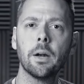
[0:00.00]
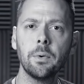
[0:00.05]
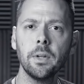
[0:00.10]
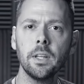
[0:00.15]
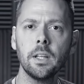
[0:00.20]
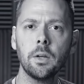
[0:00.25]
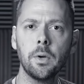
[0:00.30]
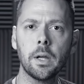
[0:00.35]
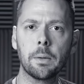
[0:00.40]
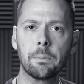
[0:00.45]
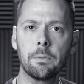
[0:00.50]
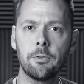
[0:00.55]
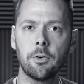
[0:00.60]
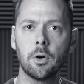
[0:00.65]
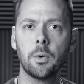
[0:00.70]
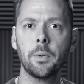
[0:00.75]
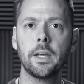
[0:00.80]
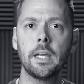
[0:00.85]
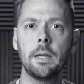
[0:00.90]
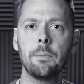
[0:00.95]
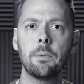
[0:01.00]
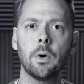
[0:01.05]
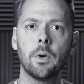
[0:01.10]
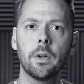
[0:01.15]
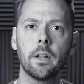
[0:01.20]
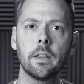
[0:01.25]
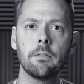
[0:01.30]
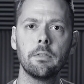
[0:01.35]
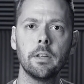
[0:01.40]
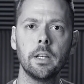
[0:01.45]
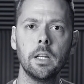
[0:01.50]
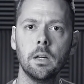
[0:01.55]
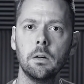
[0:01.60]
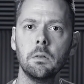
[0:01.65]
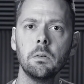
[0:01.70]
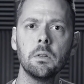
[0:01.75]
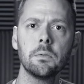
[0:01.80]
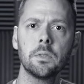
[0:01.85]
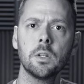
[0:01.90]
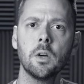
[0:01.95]
Now really quick, before we keep going on the
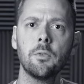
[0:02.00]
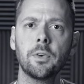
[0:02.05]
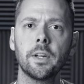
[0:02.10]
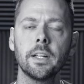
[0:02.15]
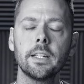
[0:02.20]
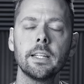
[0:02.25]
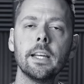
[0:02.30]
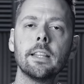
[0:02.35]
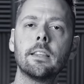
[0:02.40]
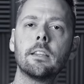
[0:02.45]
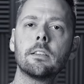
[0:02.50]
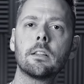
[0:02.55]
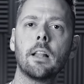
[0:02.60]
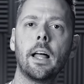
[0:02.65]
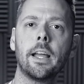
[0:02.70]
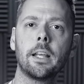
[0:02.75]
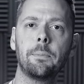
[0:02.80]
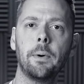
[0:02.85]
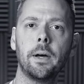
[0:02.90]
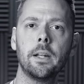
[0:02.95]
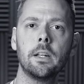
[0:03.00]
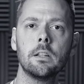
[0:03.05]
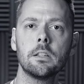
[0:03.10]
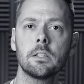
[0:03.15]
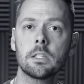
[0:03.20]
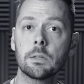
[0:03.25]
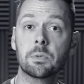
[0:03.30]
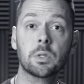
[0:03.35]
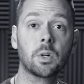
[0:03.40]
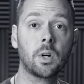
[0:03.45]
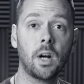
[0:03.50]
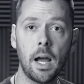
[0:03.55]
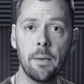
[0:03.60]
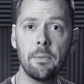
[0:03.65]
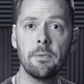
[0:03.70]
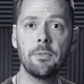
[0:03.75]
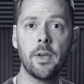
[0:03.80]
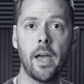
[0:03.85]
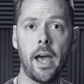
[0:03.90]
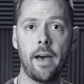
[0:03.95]
video, don't forget to hit this like button,
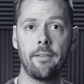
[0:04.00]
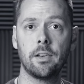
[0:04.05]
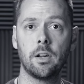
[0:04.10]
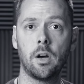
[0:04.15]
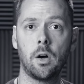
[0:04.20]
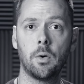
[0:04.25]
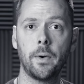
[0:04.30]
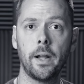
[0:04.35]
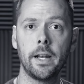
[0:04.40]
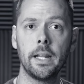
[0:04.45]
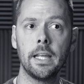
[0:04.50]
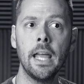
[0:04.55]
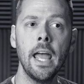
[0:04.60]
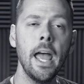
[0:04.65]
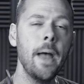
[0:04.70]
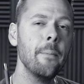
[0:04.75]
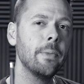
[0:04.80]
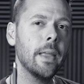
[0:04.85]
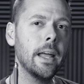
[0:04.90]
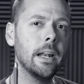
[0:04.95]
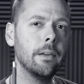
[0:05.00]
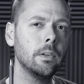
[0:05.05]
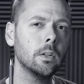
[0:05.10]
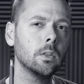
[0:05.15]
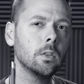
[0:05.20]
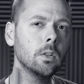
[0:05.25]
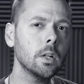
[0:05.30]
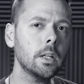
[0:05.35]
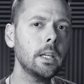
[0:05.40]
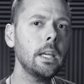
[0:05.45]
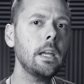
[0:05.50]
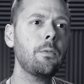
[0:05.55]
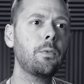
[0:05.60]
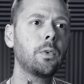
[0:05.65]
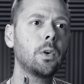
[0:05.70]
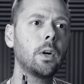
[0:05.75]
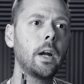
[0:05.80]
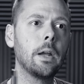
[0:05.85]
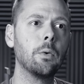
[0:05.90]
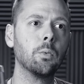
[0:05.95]
subscribe if you haven't already, and if you're looking
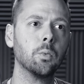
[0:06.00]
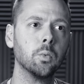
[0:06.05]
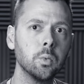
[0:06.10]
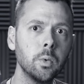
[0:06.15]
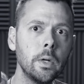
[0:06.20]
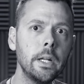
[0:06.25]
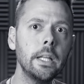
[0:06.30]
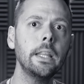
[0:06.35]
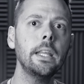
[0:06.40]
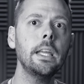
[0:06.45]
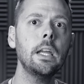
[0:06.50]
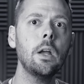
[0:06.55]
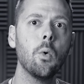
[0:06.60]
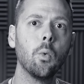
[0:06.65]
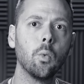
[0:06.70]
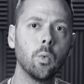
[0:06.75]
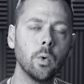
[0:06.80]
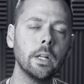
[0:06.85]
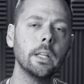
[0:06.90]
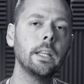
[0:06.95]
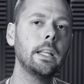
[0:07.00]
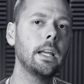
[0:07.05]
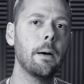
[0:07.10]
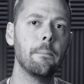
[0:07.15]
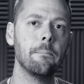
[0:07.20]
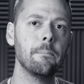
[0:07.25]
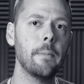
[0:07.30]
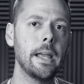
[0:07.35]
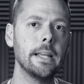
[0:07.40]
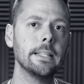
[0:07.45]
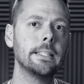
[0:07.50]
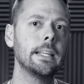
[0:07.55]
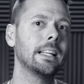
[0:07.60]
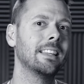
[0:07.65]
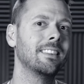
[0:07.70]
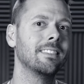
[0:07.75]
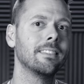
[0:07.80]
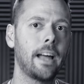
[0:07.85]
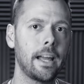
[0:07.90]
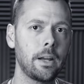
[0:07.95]
for a really, really
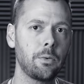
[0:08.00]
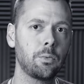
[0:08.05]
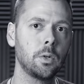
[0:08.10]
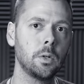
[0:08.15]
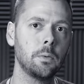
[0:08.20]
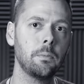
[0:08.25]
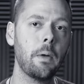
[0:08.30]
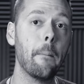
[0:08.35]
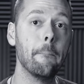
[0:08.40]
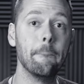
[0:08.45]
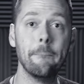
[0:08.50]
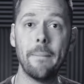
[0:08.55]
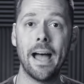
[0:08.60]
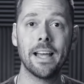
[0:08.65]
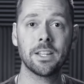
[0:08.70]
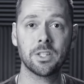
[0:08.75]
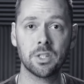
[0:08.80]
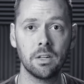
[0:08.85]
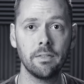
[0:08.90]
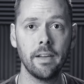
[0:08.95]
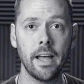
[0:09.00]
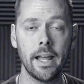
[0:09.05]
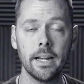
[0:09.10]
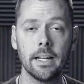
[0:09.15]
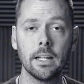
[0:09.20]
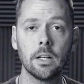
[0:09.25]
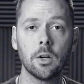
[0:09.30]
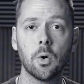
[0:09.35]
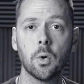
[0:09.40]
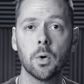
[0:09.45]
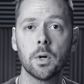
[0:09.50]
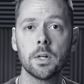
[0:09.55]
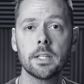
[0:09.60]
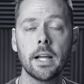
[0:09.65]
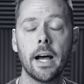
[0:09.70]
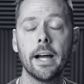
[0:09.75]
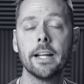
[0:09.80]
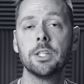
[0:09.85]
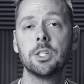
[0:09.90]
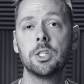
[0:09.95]
amazing Lightroom Master of Editing
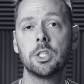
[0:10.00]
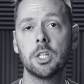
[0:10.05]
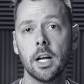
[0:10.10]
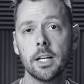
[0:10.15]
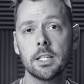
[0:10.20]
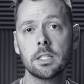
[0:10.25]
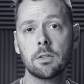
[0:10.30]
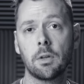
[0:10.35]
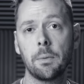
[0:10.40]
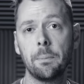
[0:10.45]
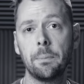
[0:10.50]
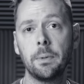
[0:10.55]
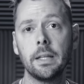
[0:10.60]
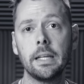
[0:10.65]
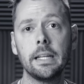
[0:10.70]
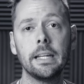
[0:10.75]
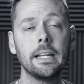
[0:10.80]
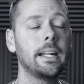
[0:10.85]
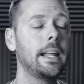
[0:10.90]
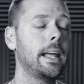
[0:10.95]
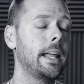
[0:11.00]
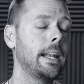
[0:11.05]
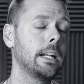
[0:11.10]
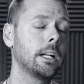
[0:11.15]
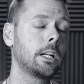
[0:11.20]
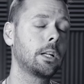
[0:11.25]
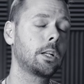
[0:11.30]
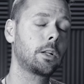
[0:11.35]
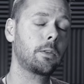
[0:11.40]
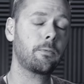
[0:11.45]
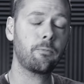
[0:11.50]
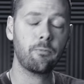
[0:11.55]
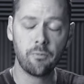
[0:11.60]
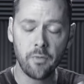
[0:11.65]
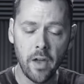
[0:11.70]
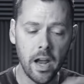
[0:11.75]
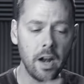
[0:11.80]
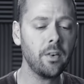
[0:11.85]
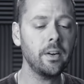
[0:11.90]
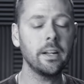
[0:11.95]
course, I just completed an
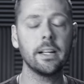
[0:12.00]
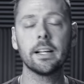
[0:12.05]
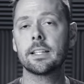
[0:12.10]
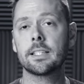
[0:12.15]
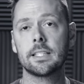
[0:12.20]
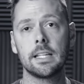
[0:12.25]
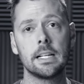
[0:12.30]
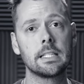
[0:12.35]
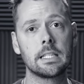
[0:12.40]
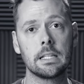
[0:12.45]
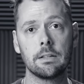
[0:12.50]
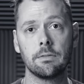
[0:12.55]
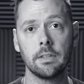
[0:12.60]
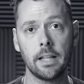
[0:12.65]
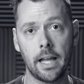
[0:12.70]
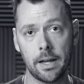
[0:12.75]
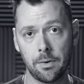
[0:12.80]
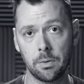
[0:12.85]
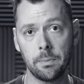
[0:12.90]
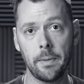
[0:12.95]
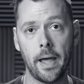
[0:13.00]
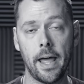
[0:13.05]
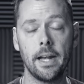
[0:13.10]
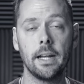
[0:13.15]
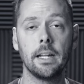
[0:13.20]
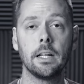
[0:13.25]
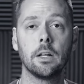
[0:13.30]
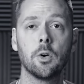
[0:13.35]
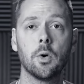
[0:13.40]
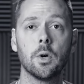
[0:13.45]
very extensive Lightroom editing